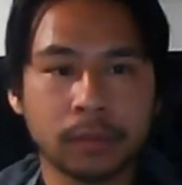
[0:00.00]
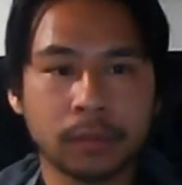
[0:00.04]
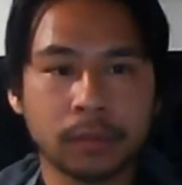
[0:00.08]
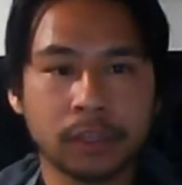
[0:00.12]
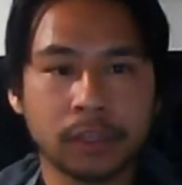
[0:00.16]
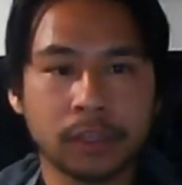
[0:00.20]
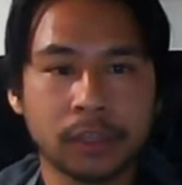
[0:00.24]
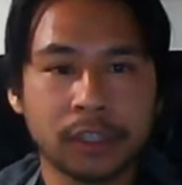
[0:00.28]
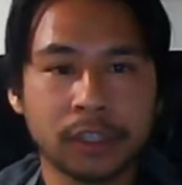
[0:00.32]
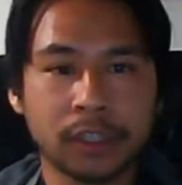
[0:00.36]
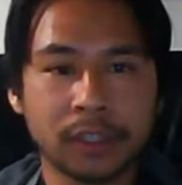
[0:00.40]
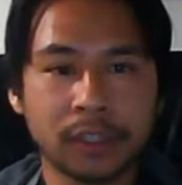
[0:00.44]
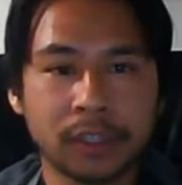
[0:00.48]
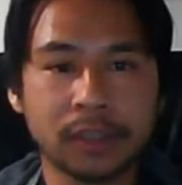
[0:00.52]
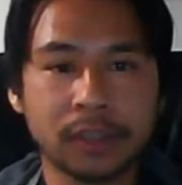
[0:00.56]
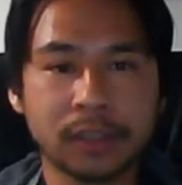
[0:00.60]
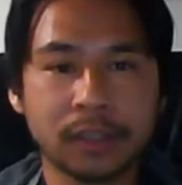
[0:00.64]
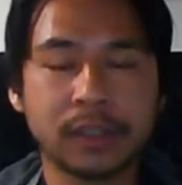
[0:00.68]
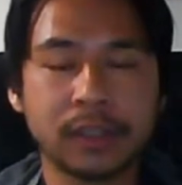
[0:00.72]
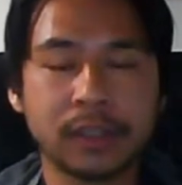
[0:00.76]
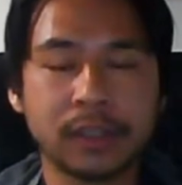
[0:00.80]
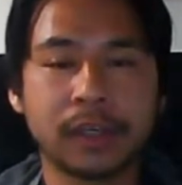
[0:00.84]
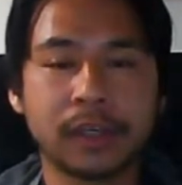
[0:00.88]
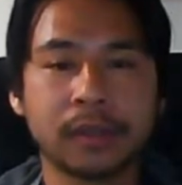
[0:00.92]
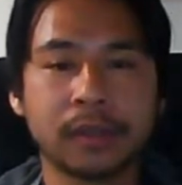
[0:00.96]
she
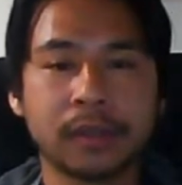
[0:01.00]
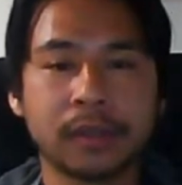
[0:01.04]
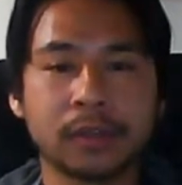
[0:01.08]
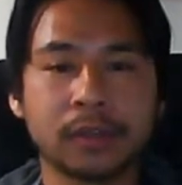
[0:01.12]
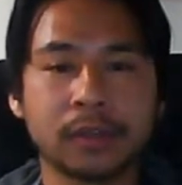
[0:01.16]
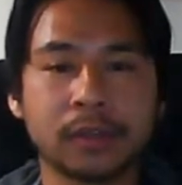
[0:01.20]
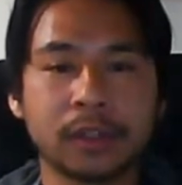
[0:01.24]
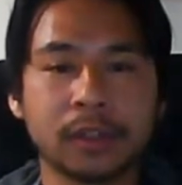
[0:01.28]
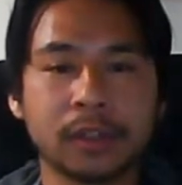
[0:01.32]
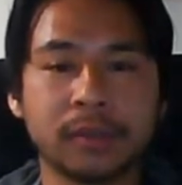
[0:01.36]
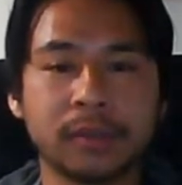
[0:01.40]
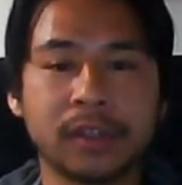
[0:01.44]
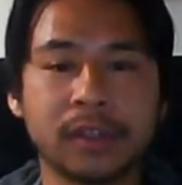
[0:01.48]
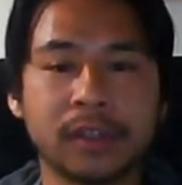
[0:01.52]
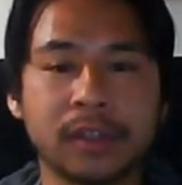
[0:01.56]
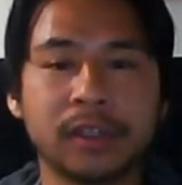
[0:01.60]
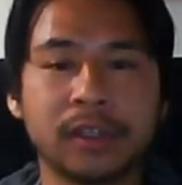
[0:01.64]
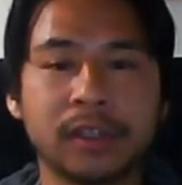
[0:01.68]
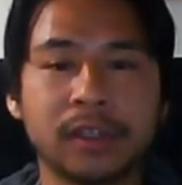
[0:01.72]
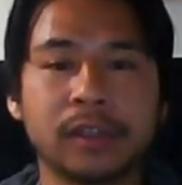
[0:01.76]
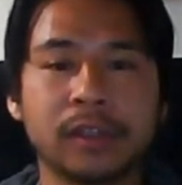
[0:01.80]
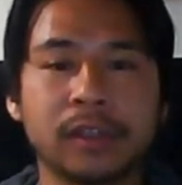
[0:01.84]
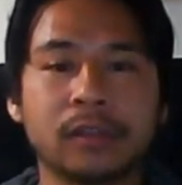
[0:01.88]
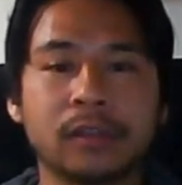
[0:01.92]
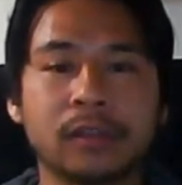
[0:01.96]
sees that some of the
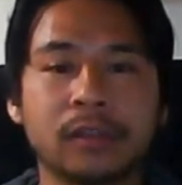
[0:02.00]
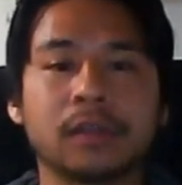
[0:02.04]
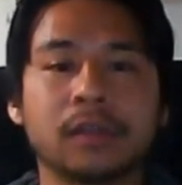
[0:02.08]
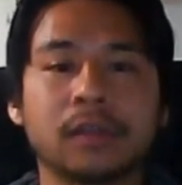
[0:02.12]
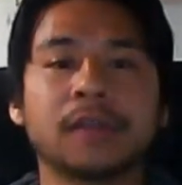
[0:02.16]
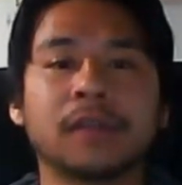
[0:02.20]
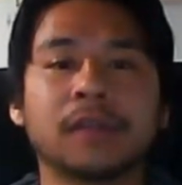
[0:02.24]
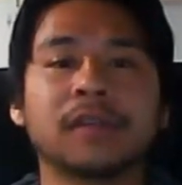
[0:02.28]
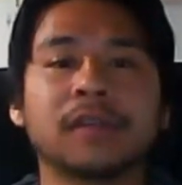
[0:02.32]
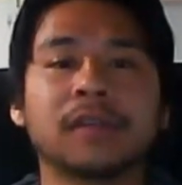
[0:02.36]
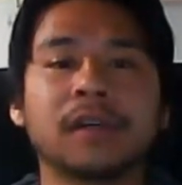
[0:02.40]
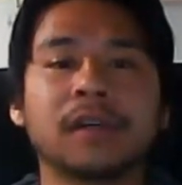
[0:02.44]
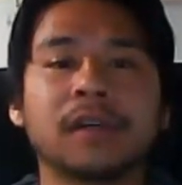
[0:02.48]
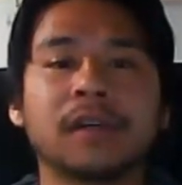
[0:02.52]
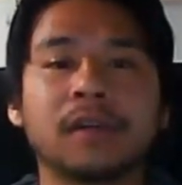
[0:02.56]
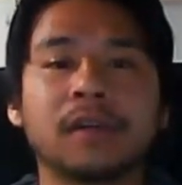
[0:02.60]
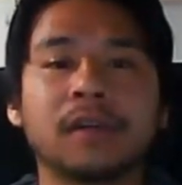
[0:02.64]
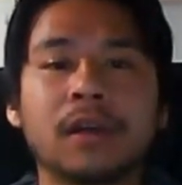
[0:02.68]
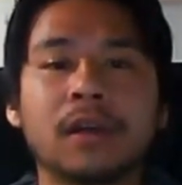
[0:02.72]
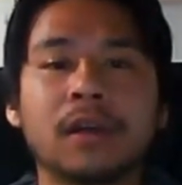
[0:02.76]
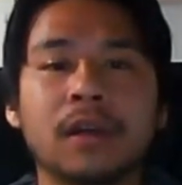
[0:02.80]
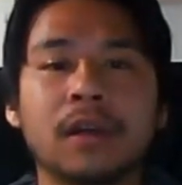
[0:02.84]
details are left out.